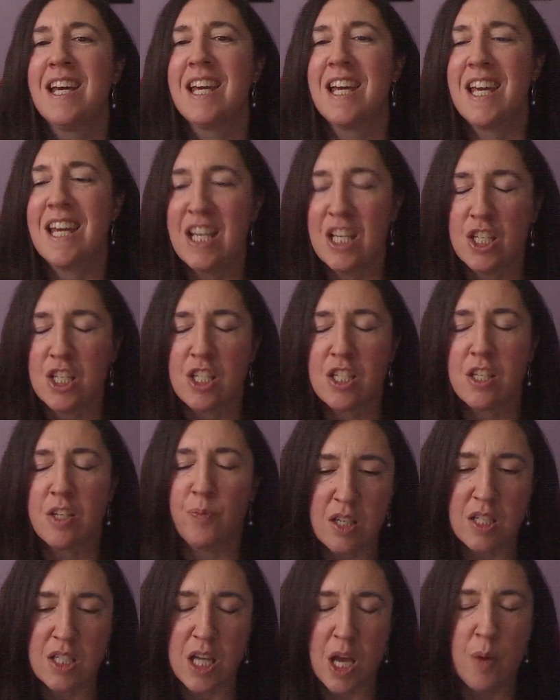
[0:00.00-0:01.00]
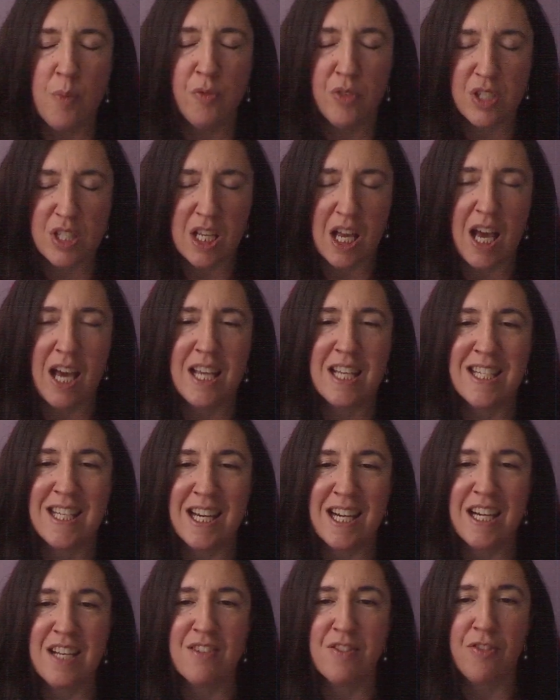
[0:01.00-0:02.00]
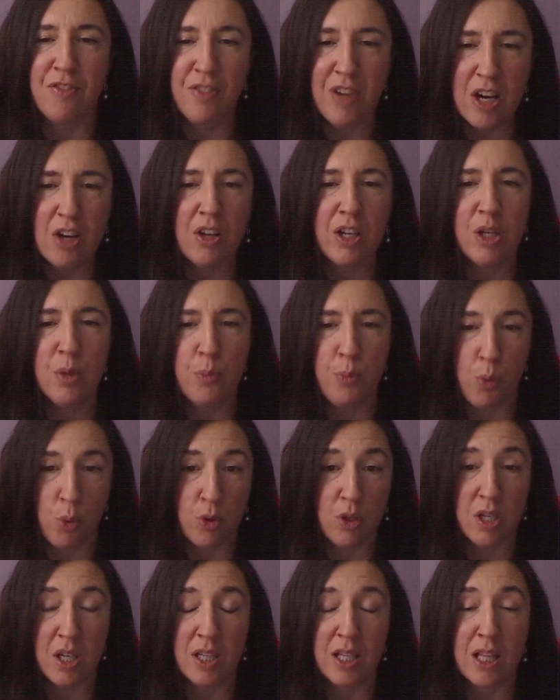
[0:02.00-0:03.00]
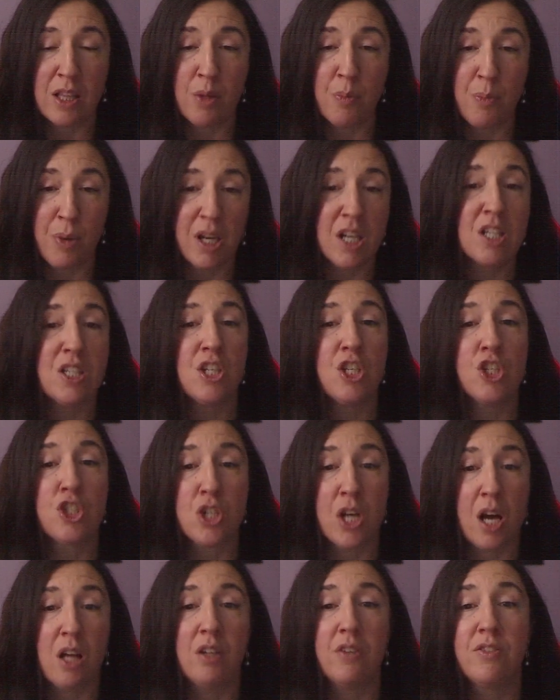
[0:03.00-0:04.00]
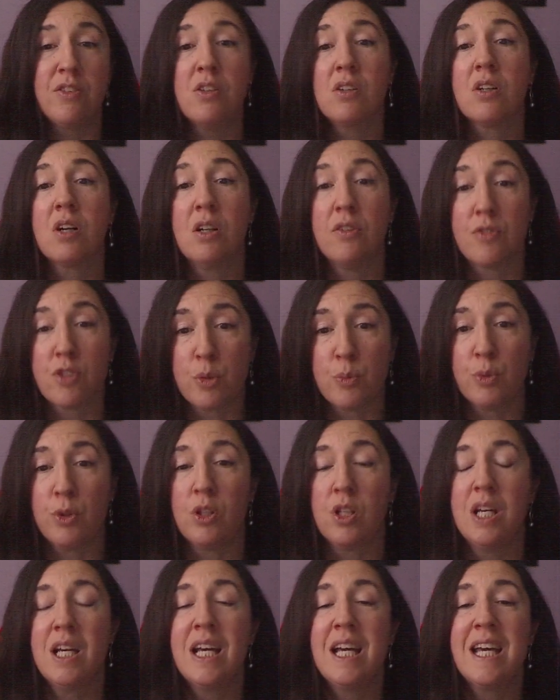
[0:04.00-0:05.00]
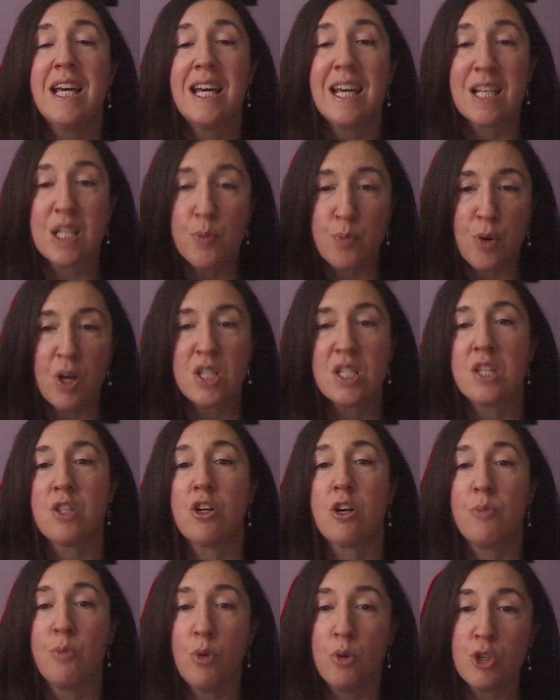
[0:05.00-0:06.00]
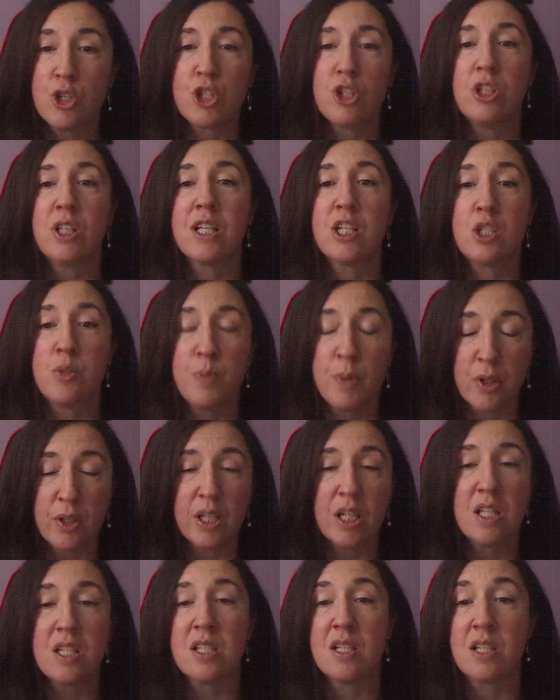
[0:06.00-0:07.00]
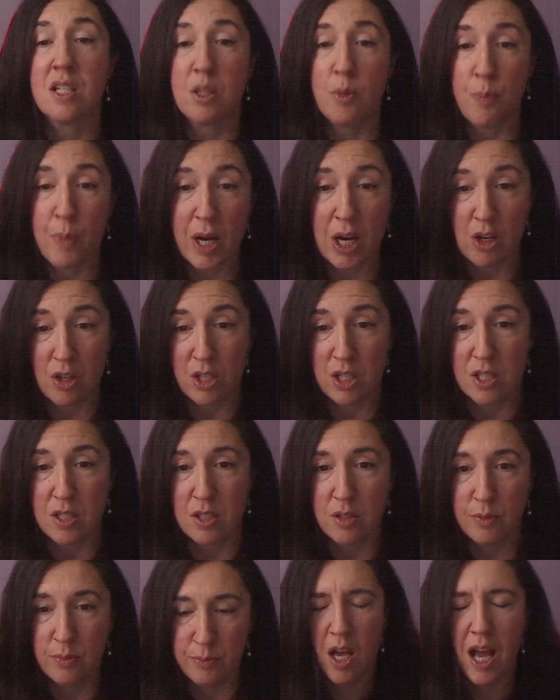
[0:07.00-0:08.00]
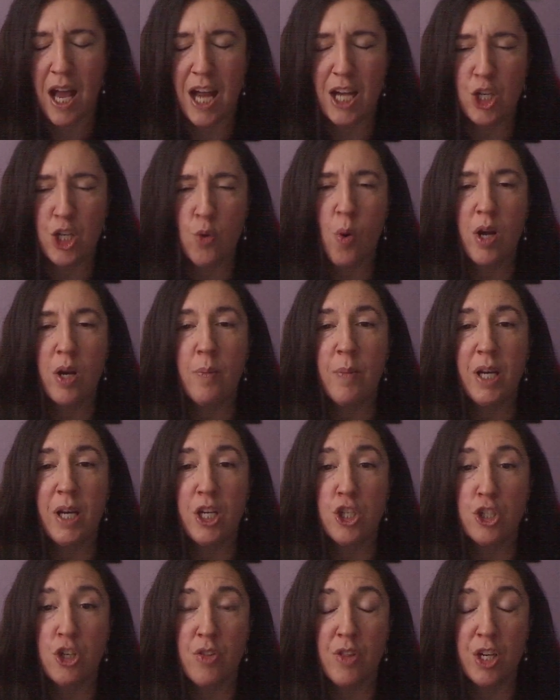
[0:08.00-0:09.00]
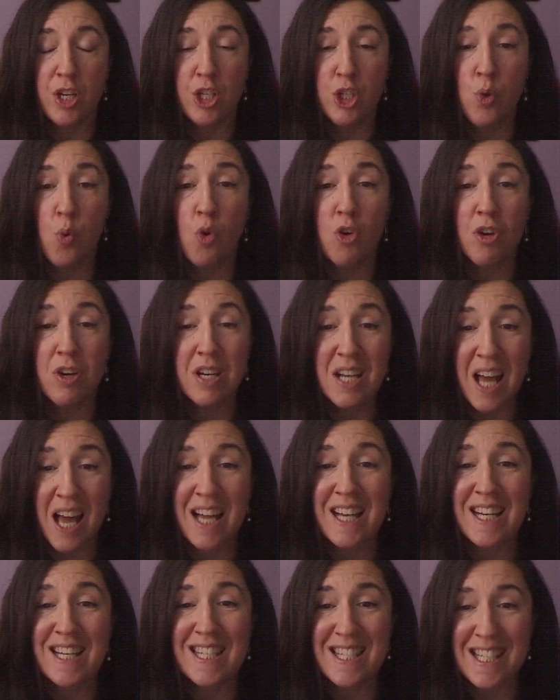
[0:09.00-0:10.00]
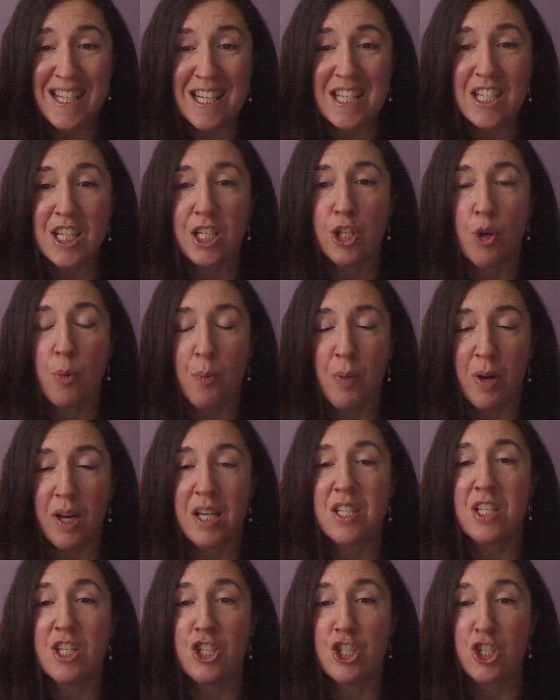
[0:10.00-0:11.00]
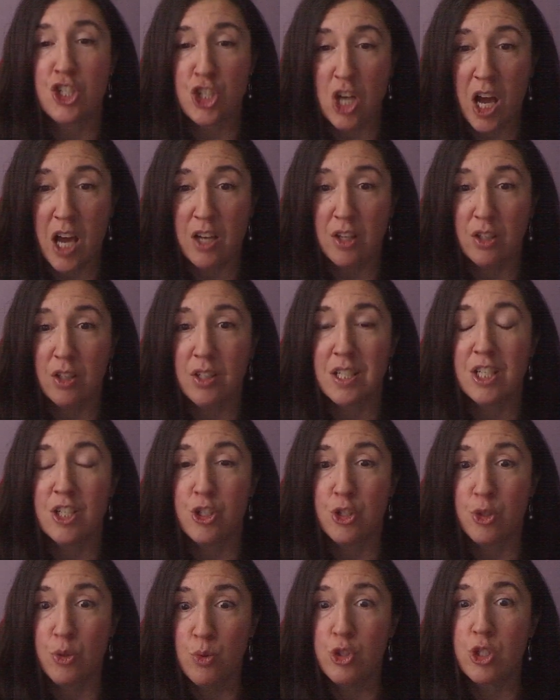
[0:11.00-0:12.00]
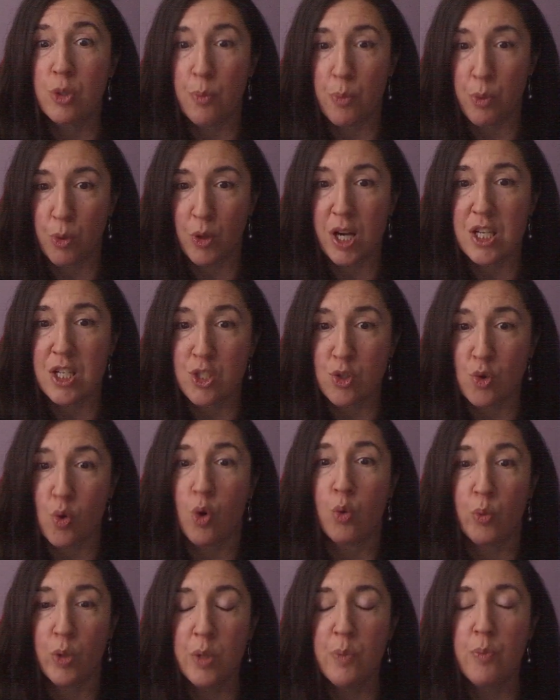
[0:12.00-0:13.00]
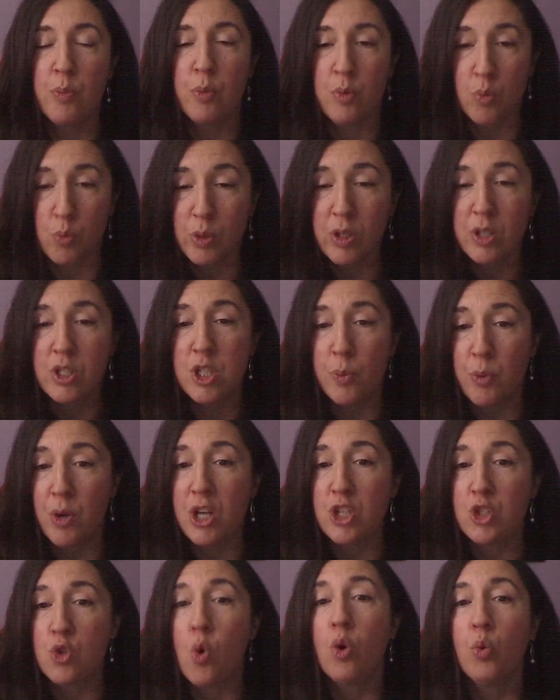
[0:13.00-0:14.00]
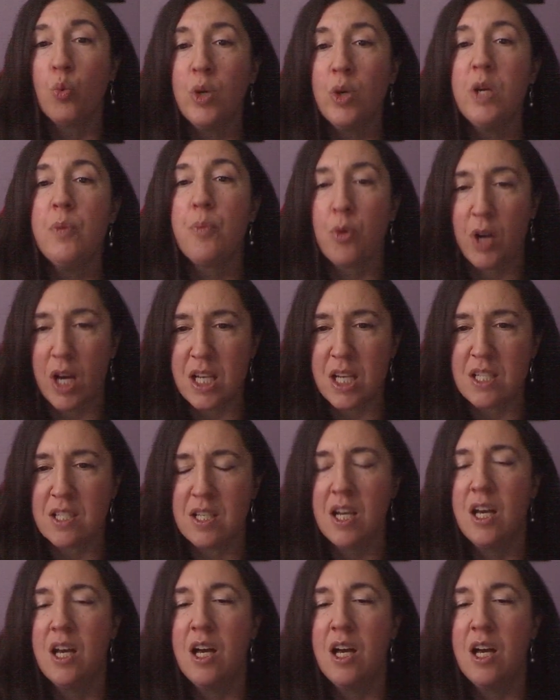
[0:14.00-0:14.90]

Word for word: is to emphasize that it is very important that the Pisces child feel comfortable expressing their emotional experience to the parent. And you want to make sure that you are not teaching your Pisces child to suppress or repress